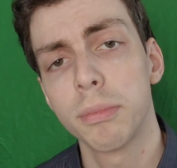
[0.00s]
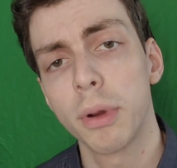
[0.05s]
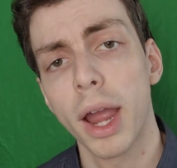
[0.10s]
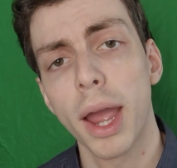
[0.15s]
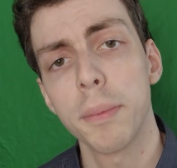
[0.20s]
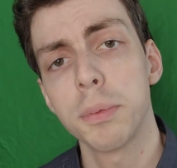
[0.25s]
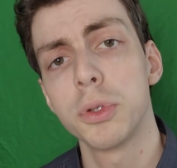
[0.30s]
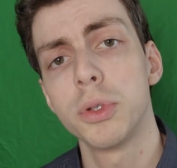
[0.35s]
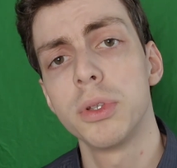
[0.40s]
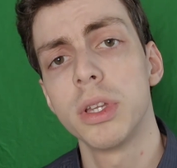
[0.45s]

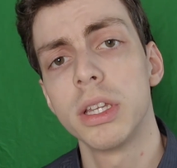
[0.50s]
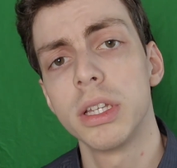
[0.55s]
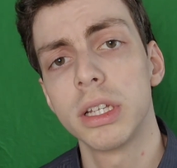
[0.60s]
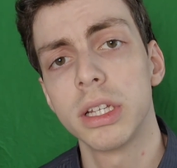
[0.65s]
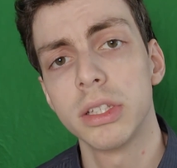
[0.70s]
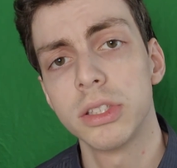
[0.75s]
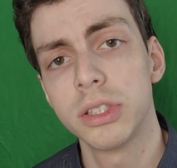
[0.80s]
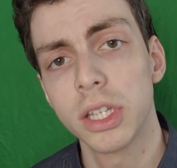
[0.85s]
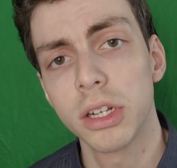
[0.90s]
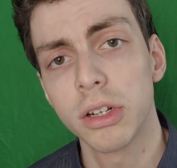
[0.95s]
Perhaps you
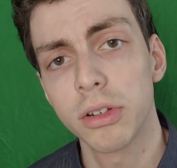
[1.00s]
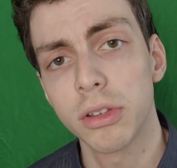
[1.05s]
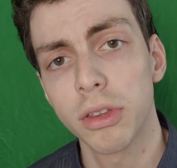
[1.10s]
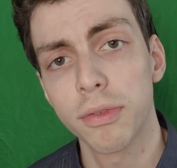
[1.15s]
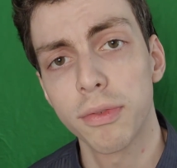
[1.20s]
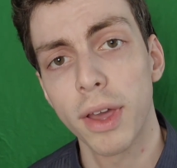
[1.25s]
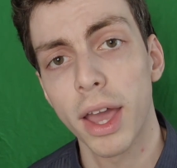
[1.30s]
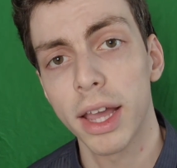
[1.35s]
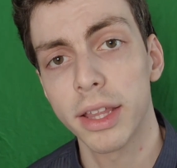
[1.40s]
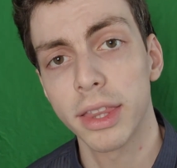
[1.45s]
didn't consider
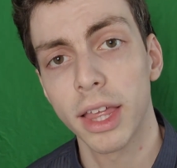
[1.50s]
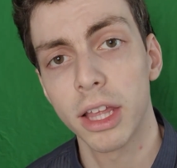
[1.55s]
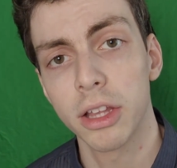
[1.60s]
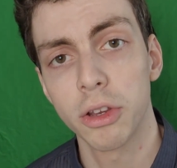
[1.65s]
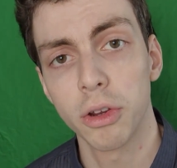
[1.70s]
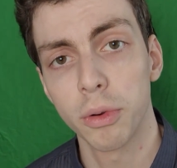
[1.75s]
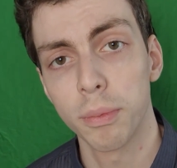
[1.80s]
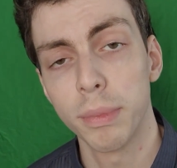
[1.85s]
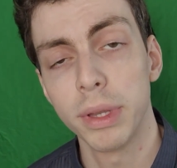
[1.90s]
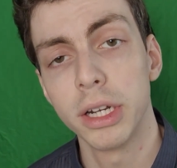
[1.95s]
the fact
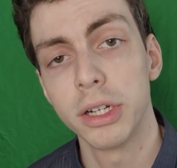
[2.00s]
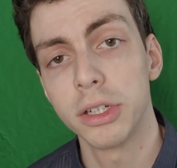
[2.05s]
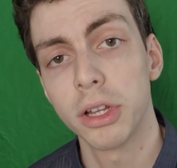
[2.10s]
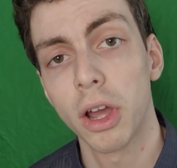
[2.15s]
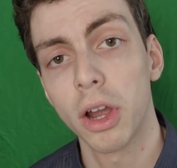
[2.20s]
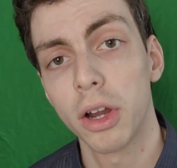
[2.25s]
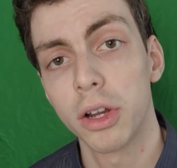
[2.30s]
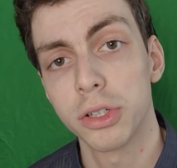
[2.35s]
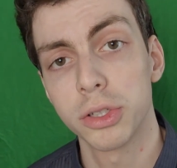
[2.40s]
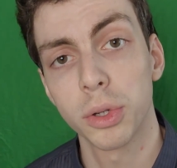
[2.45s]
that your
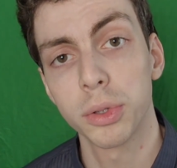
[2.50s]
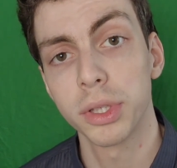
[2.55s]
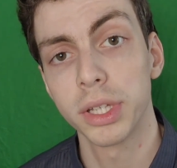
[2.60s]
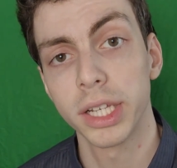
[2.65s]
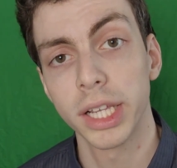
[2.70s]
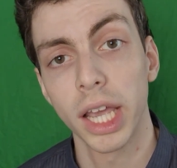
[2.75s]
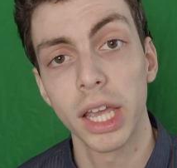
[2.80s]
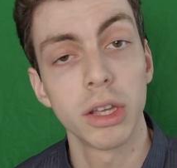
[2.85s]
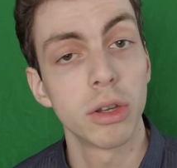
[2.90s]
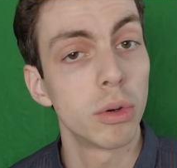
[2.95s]
Minotaur is
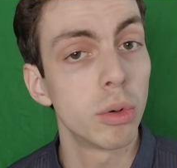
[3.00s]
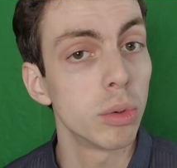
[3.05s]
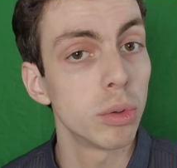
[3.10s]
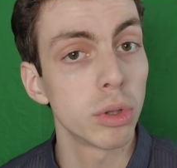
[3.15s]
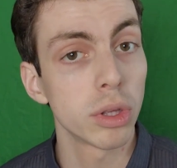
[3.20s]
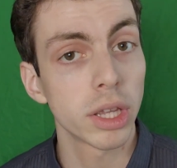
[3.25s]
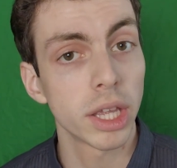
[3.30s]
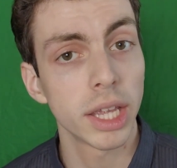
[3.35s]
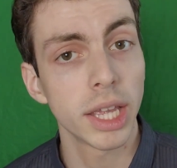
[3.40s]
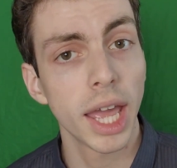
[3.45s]
holding a
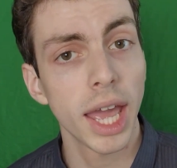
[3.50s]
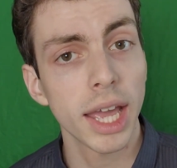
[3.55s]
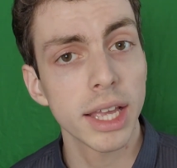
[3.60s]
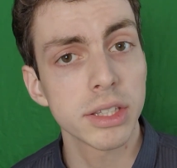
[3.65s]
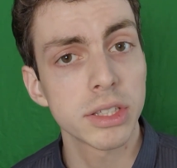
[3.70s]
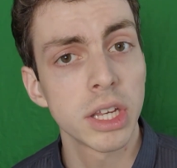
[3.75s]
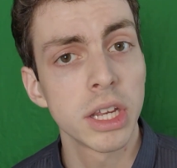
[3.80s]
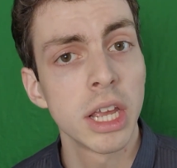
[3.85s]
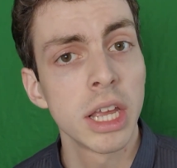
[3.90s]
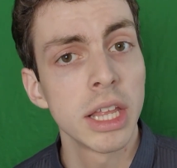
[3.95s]
cool looking
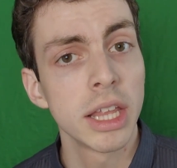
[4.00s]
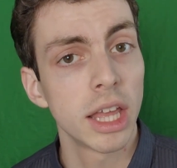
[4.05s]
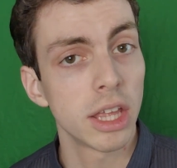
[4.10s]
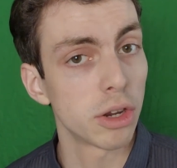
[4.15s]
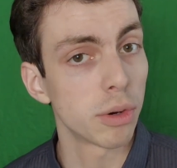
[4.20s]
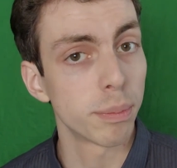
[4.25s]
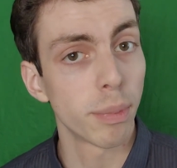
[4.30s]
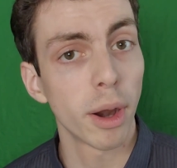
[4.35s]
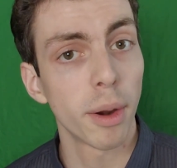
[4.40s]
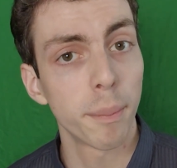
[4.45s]
axe,
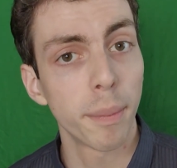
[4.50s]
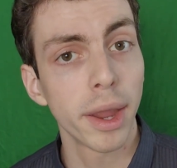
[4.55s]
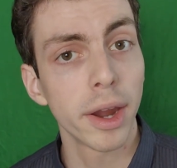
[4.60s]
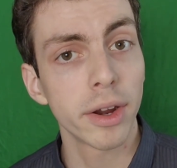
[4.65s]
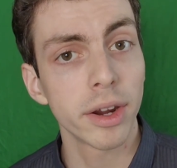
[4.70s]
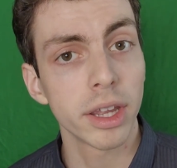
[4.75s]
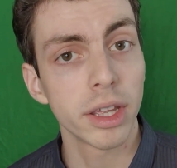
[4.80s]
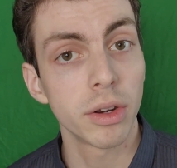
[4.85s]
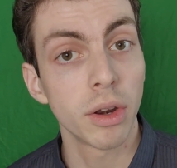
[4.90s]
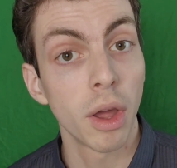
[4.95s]
that your
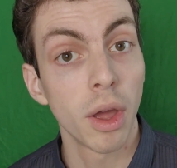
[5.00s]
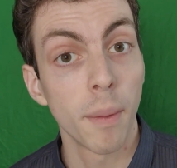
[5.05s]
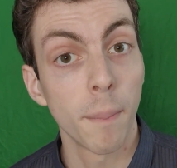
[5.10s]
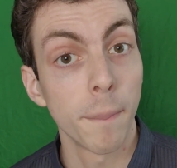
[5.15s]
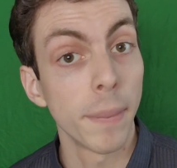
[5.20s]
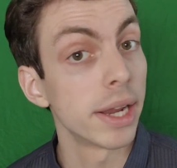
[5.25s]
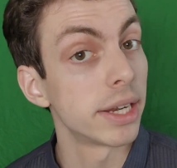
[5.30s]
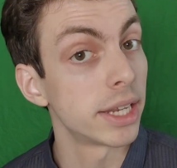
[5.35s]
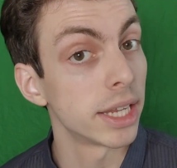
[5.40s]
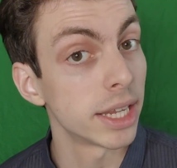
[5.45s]
Barbarian
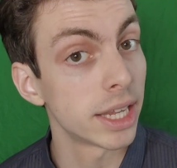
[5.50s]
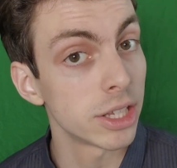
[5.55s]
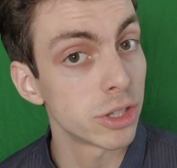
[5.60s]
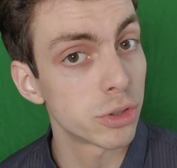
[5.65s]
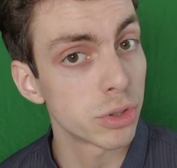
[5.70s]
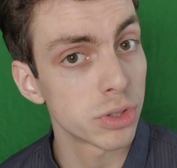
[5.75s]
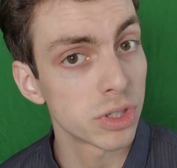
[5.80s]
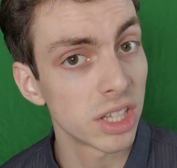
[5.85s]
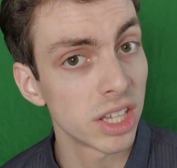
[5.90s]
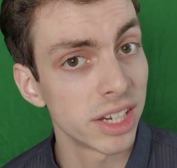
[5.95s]
might take
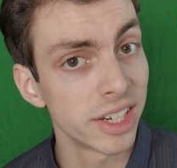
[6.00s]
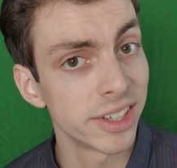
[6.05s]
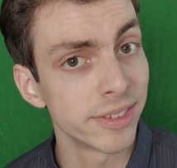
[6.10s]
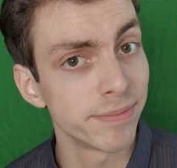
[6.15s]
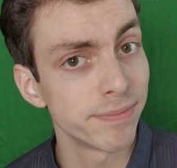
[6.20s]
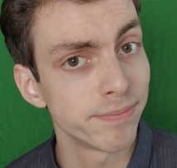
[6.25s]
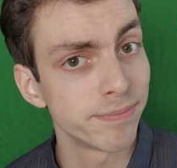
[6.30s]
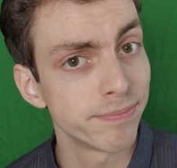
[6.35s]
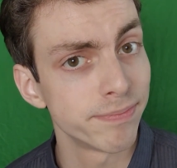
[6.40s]
interest in it.